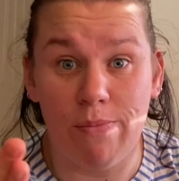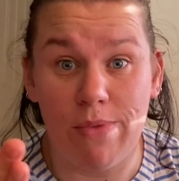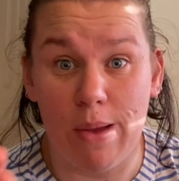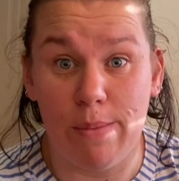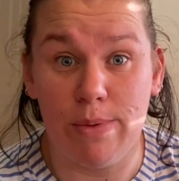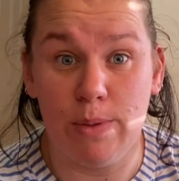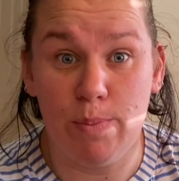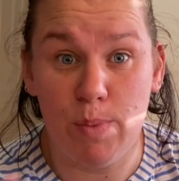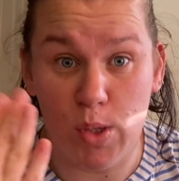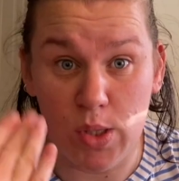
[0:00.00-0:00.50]
That
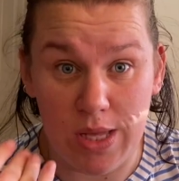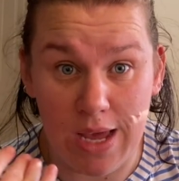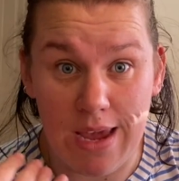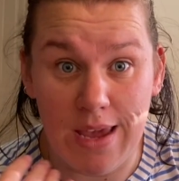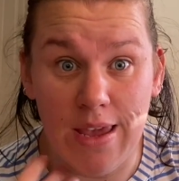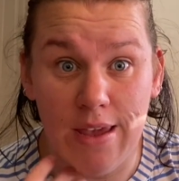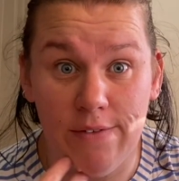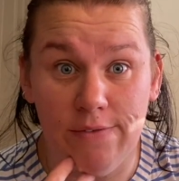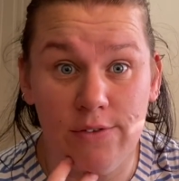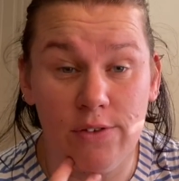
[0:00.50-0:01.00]
was purely a
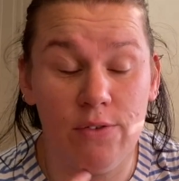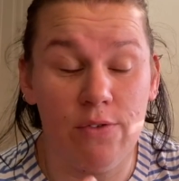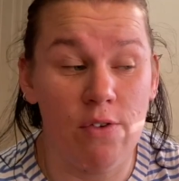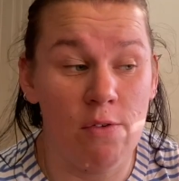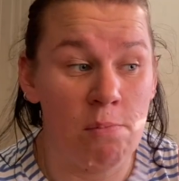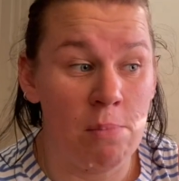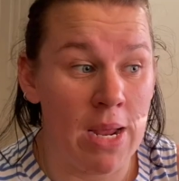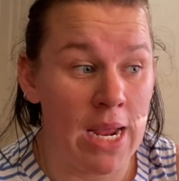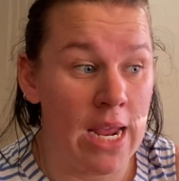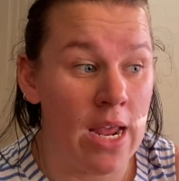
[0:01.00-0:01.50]
gift for
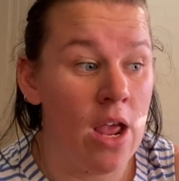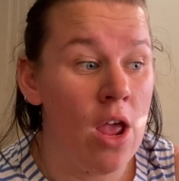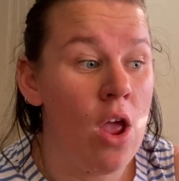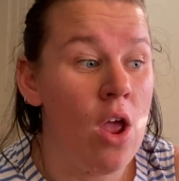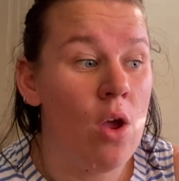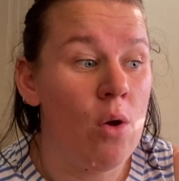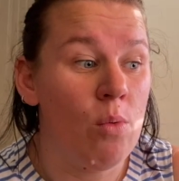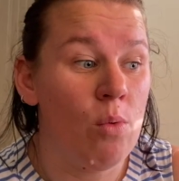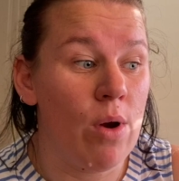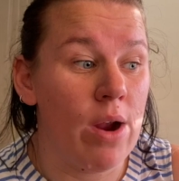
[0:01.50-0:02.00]
me.
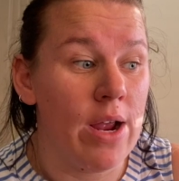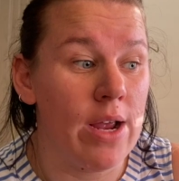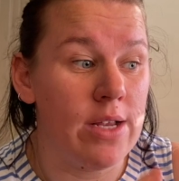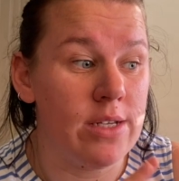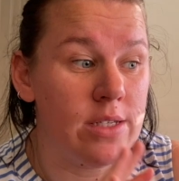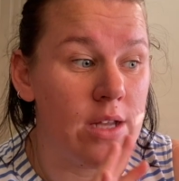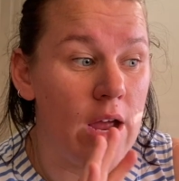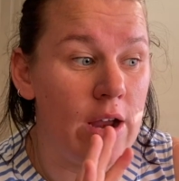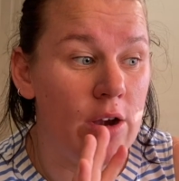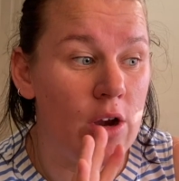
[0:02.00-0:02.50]

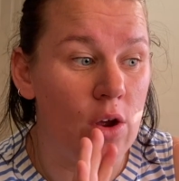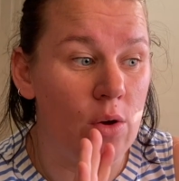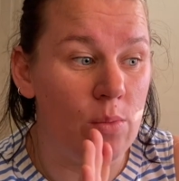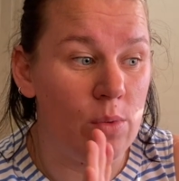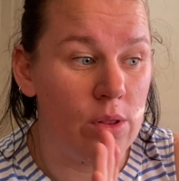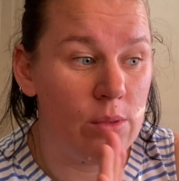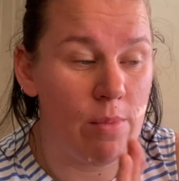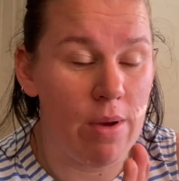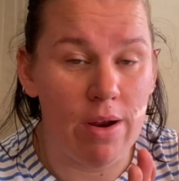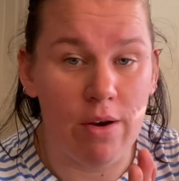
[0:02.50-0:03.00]
Whereas I know
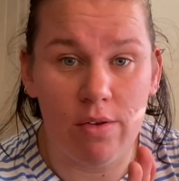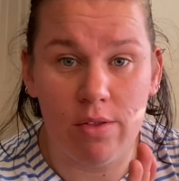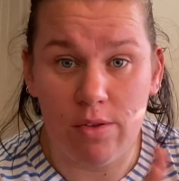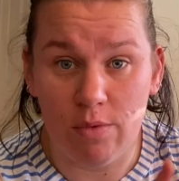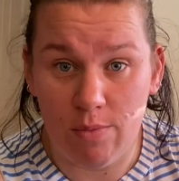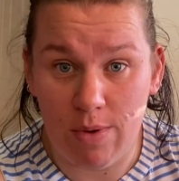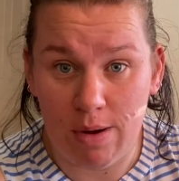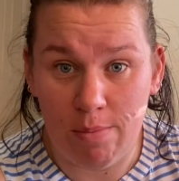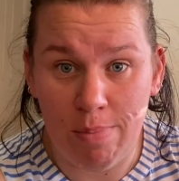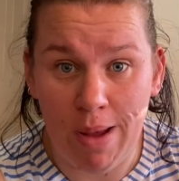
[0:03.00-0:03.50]
with the
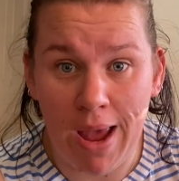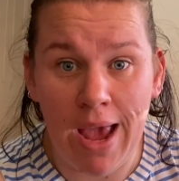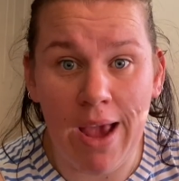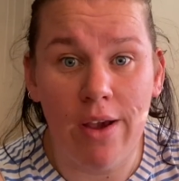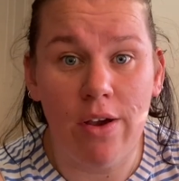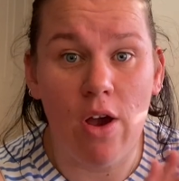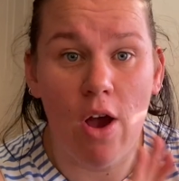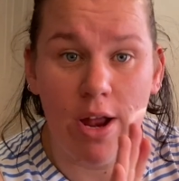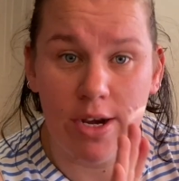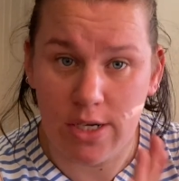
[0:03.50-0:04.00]
red
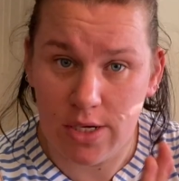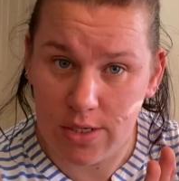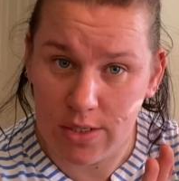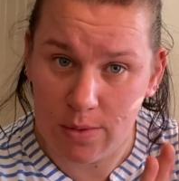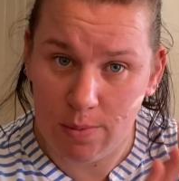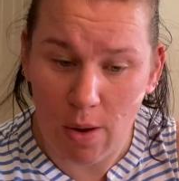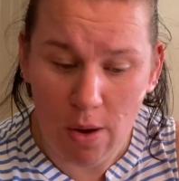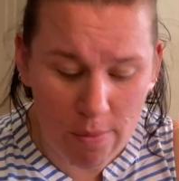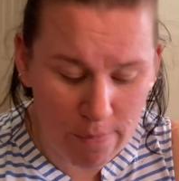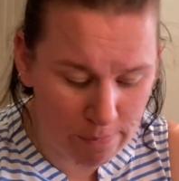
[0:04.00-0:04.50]
bag, I did a
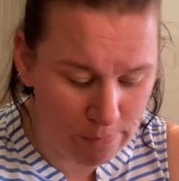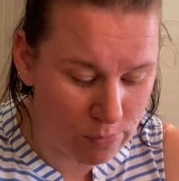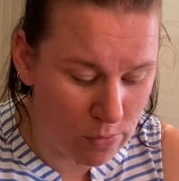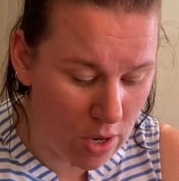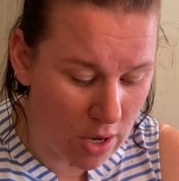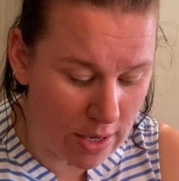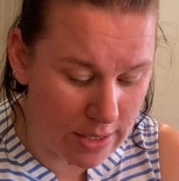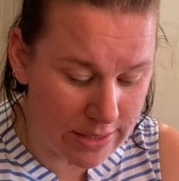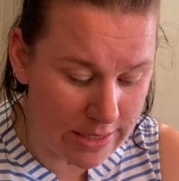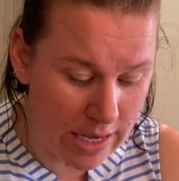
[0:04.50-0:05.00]
swap. And
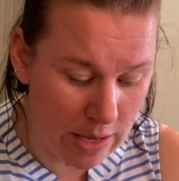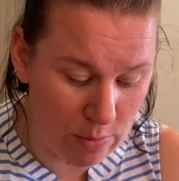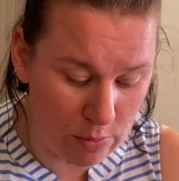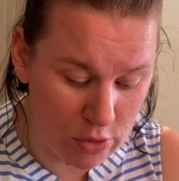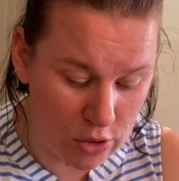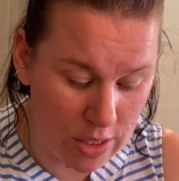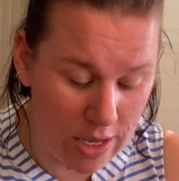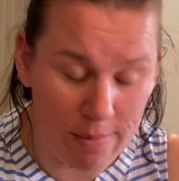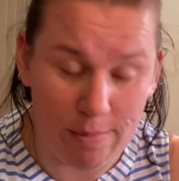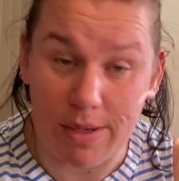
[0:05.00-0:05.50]
I said, would
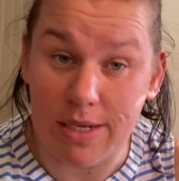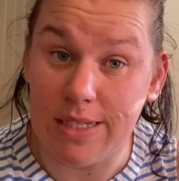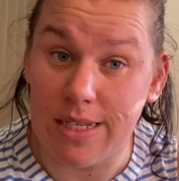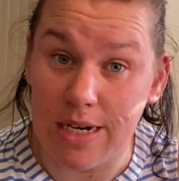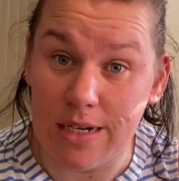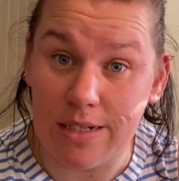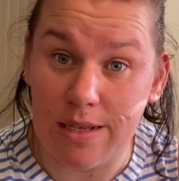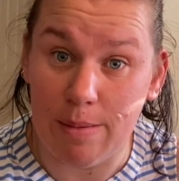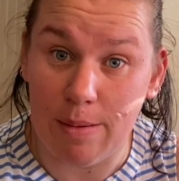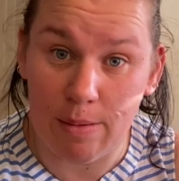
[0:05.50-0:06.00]
you like me to
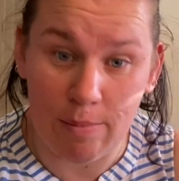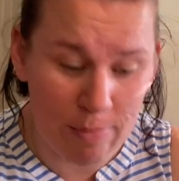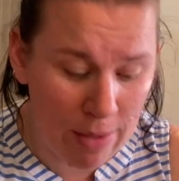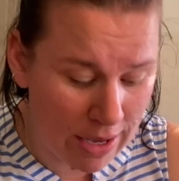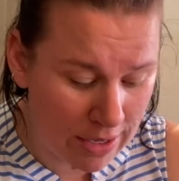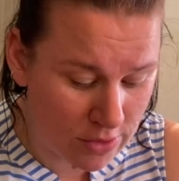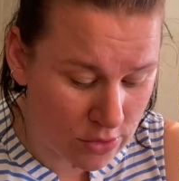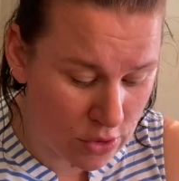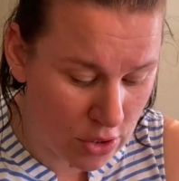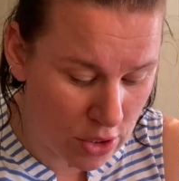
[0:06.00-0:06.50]
send something
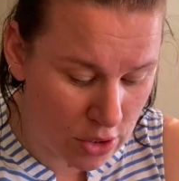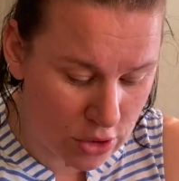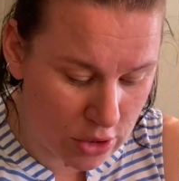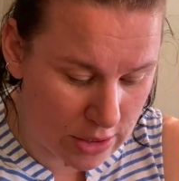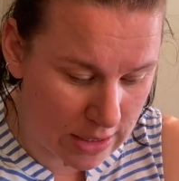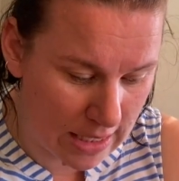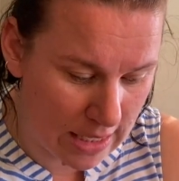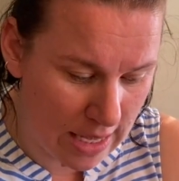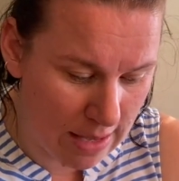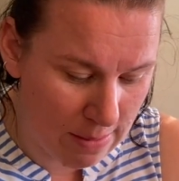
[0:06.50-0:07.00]
back to you? She's
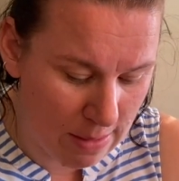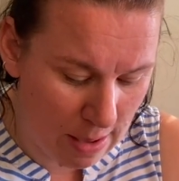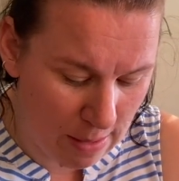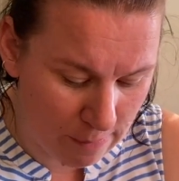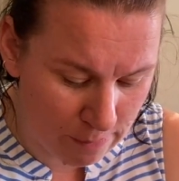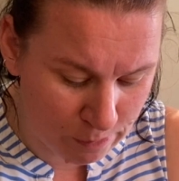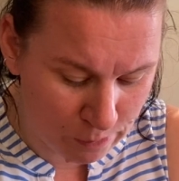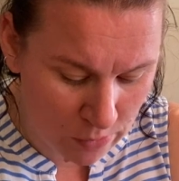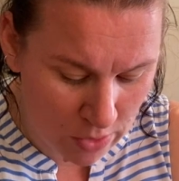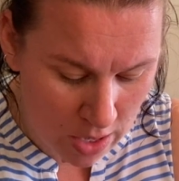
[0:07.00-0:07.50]
like, yeah.
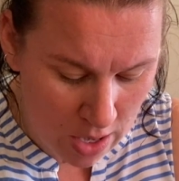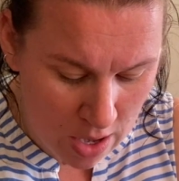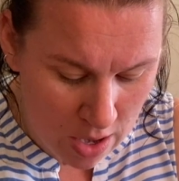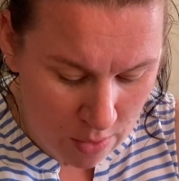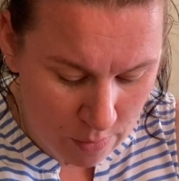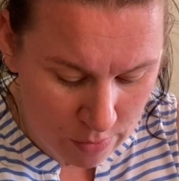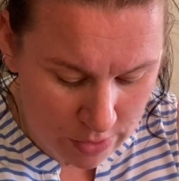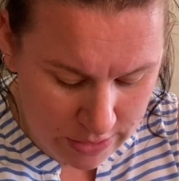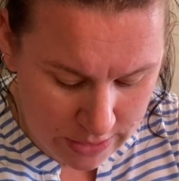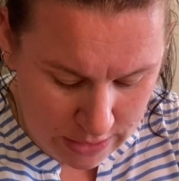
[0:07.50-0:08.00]

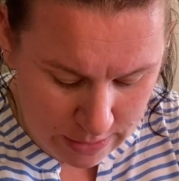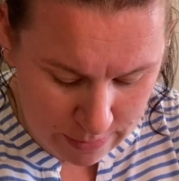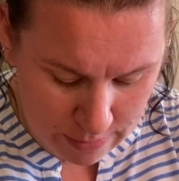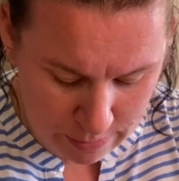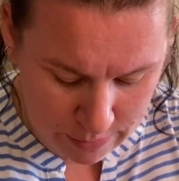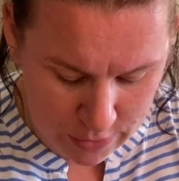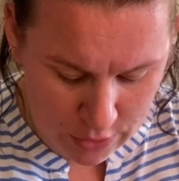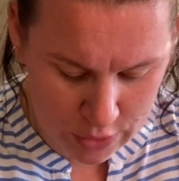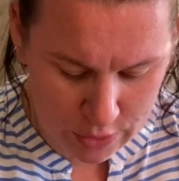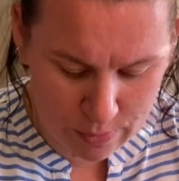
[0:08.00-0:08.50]
Whereas this one
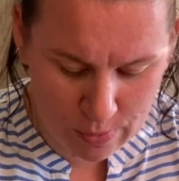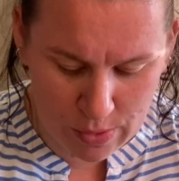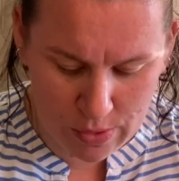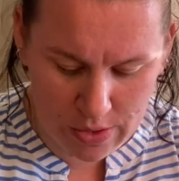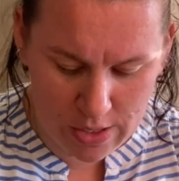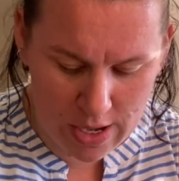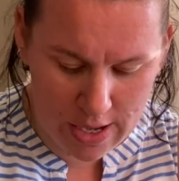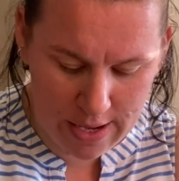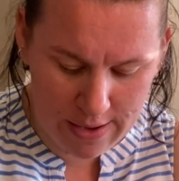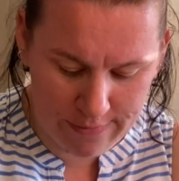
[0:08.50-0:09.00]
was just purely
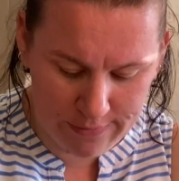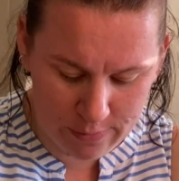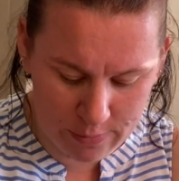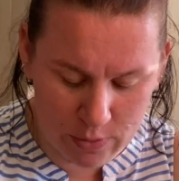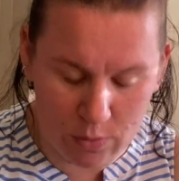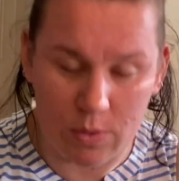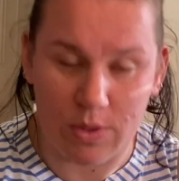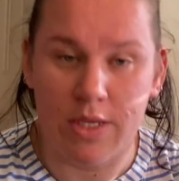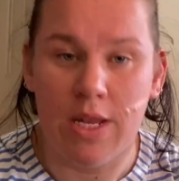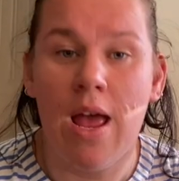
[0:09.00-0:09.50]
a gift, which
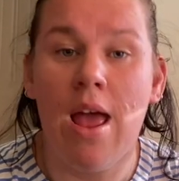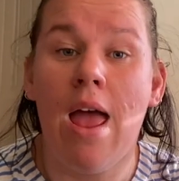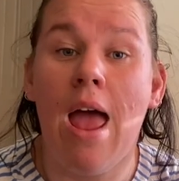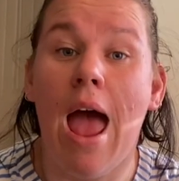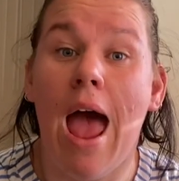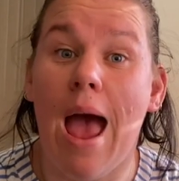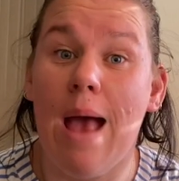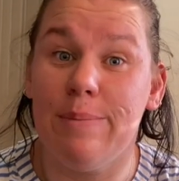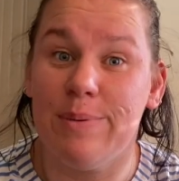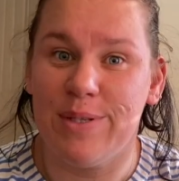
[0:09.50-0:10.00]
was
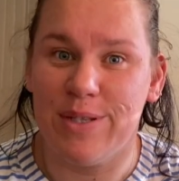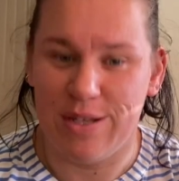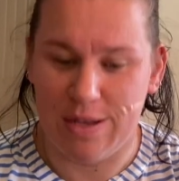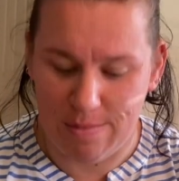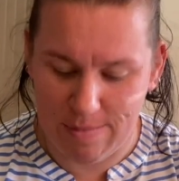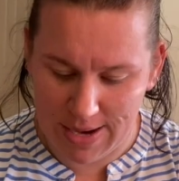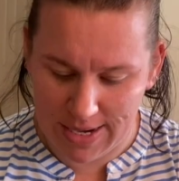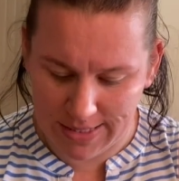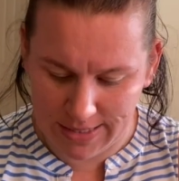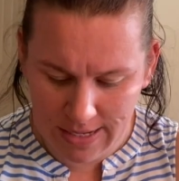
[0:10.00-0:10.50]
absolutely
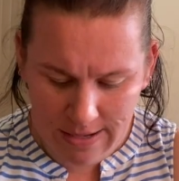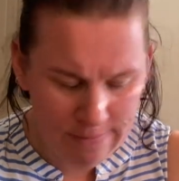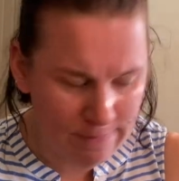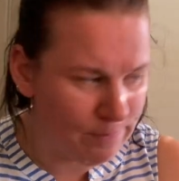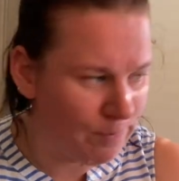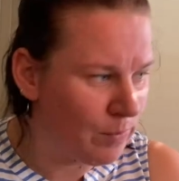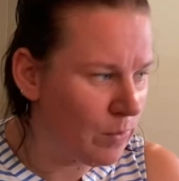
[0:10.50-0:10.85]
amazing.